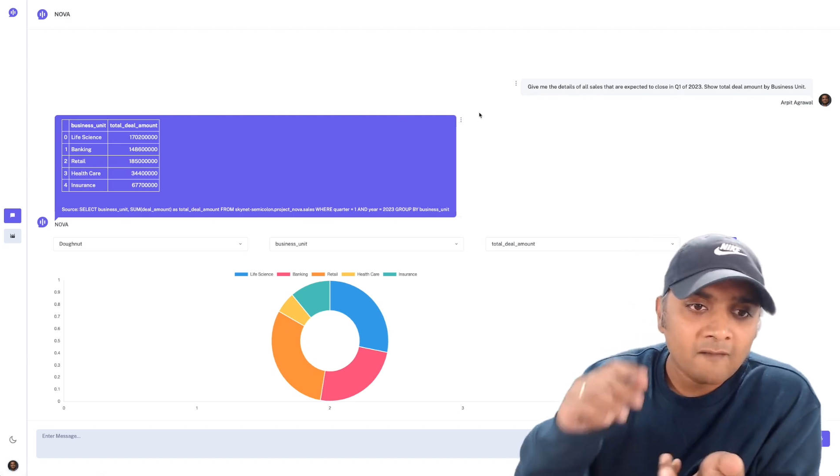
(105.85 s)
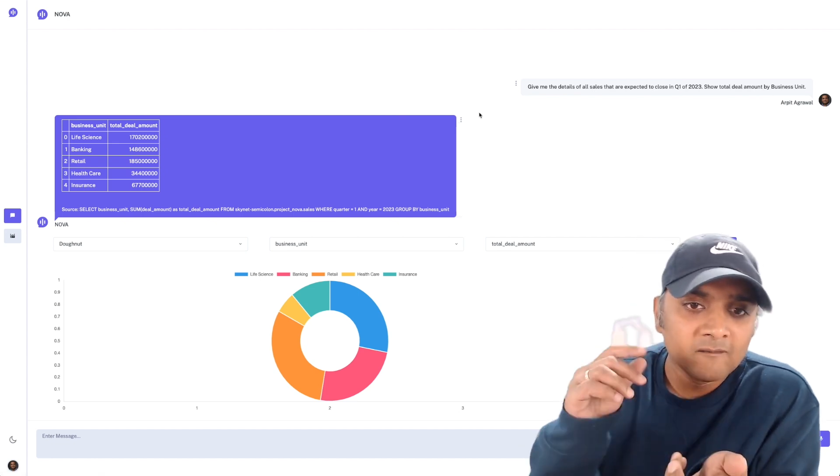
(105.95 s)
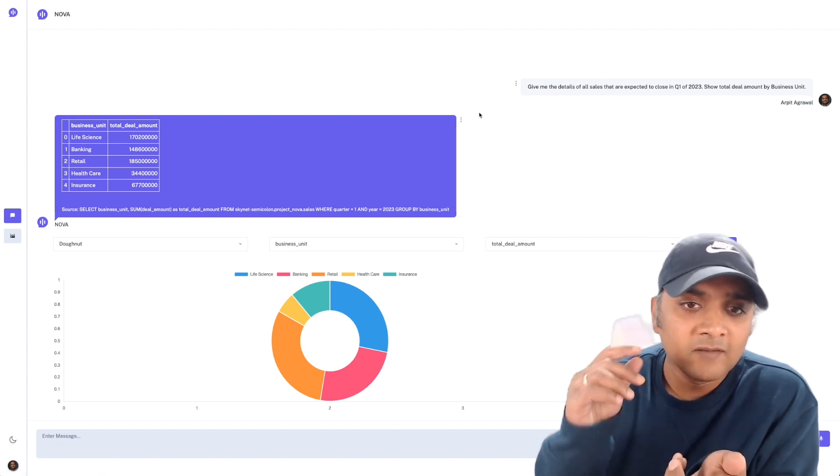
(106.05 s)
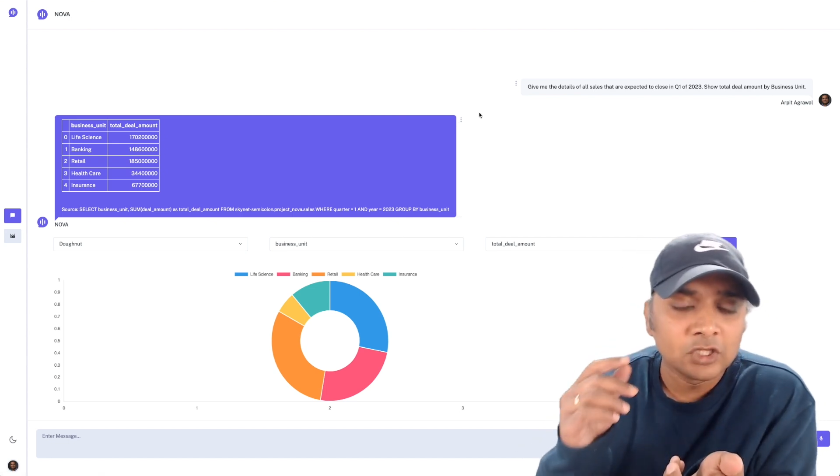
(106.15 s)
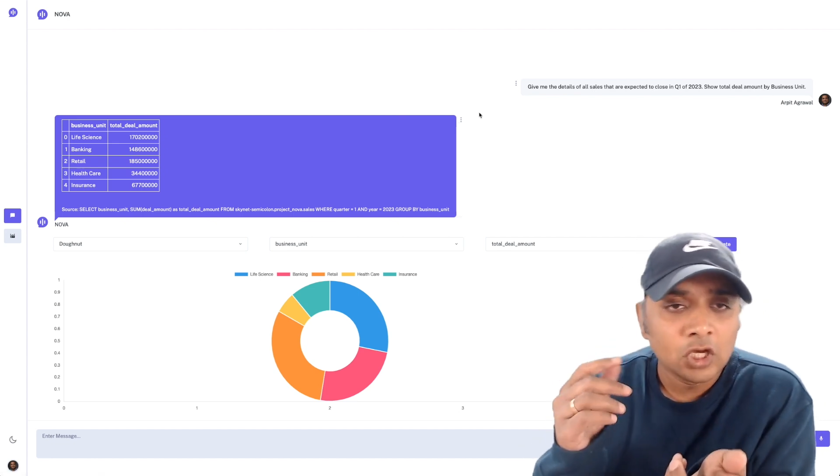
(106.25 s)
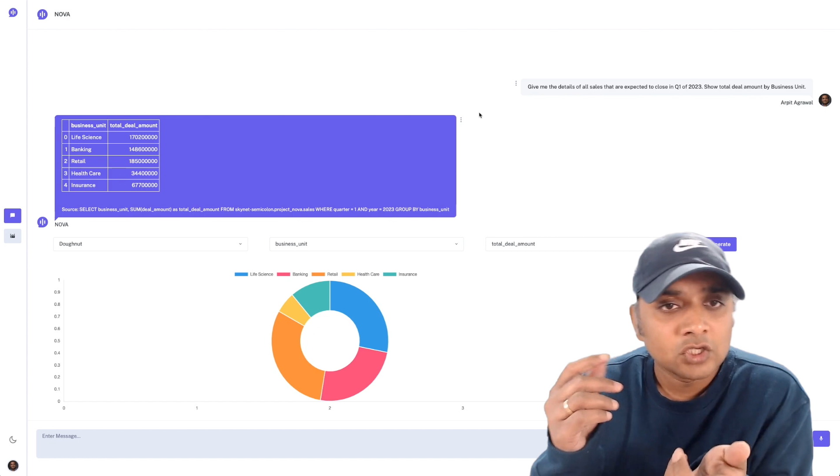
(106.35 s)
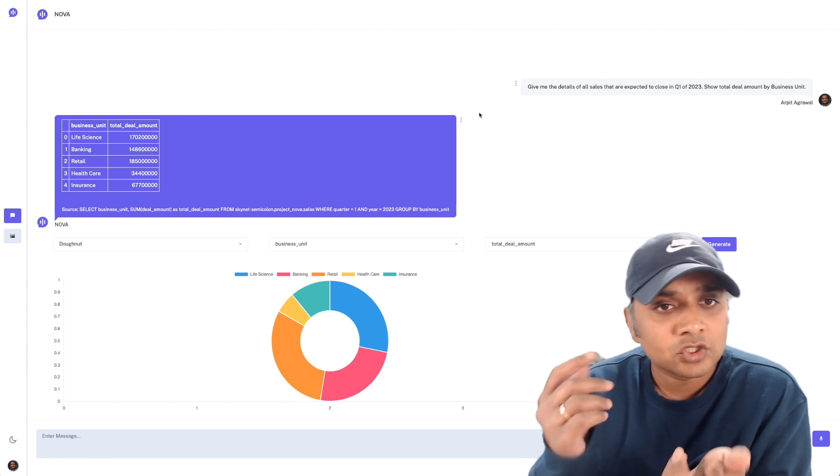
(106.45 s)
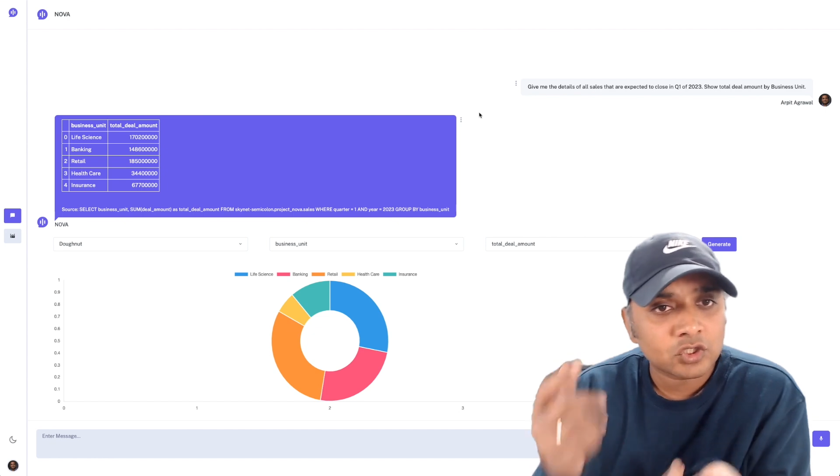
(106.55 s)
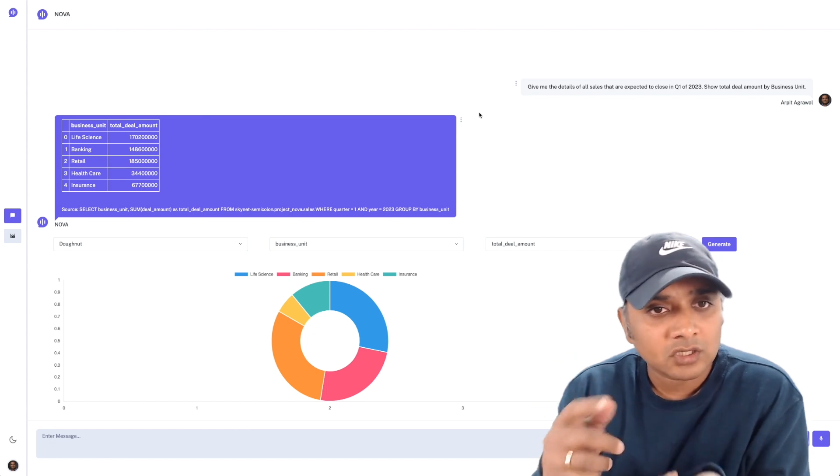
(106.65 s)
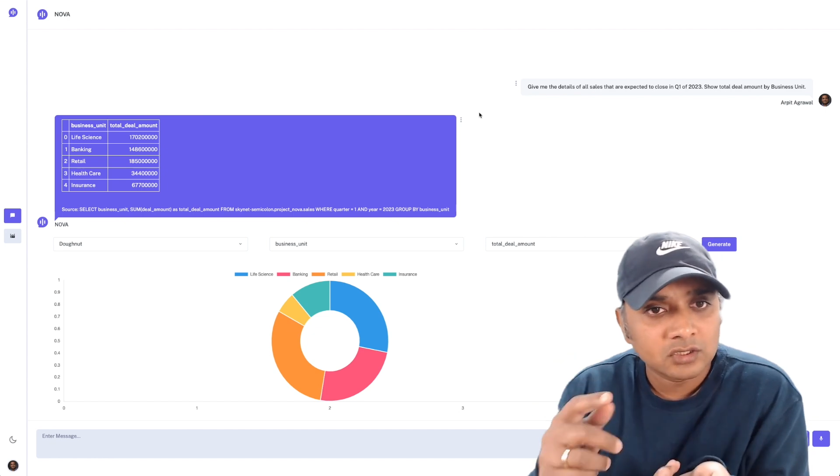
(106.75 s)
with
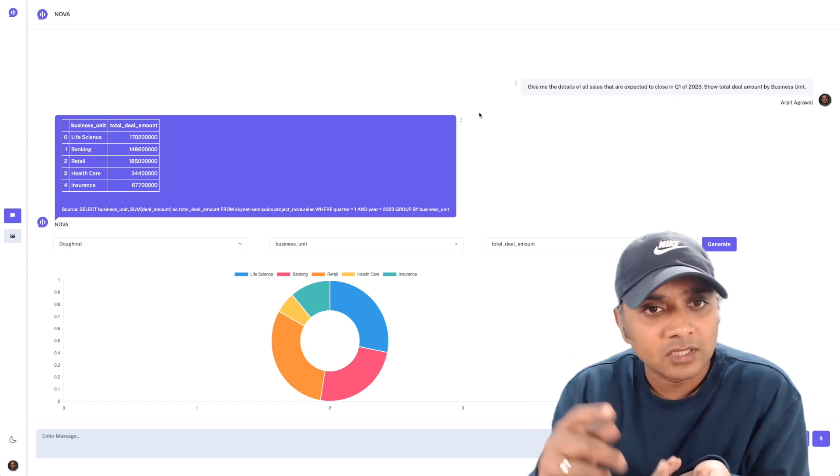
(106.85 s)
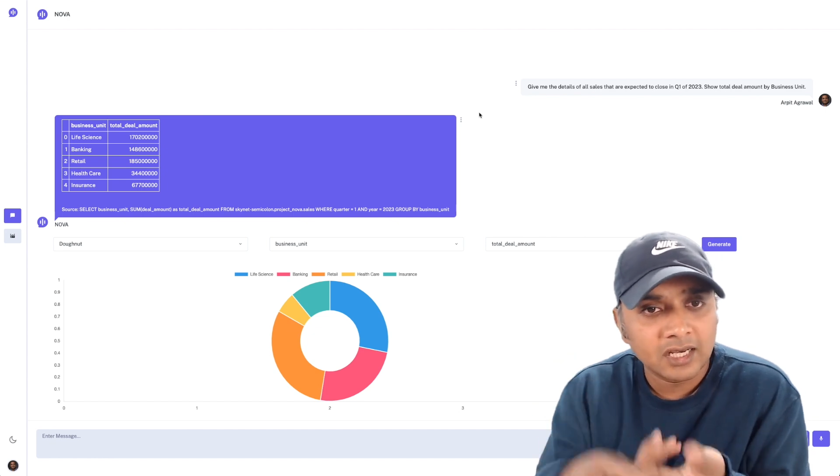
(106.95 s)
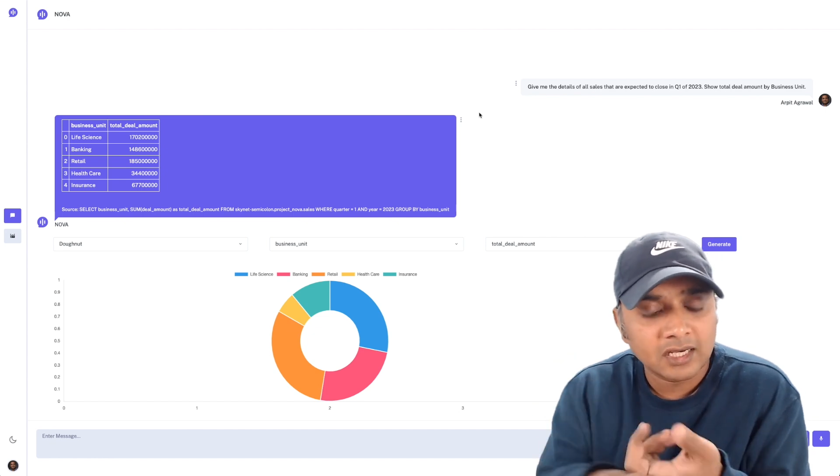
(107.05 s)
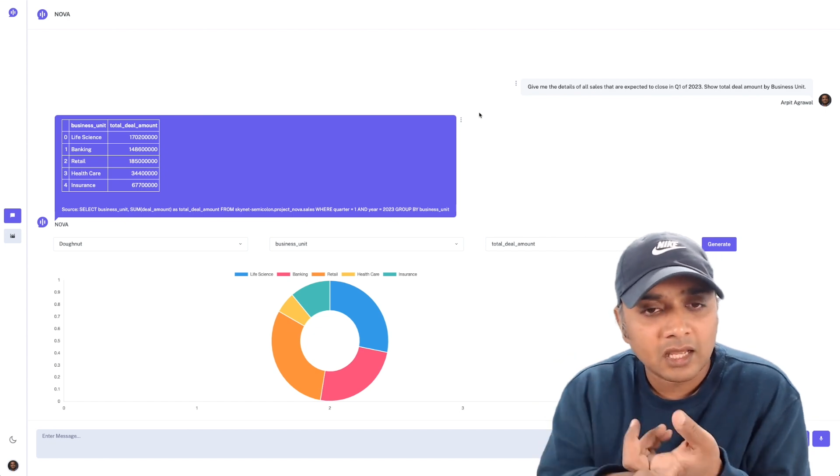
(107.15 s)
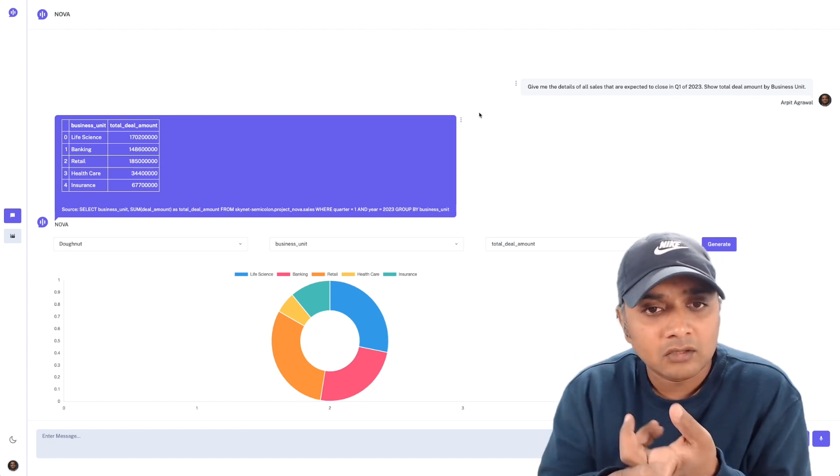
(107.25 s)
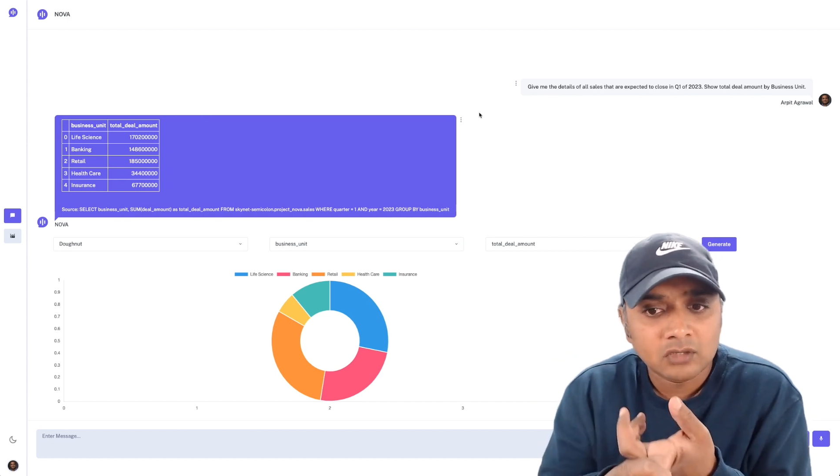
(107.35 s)
structured data.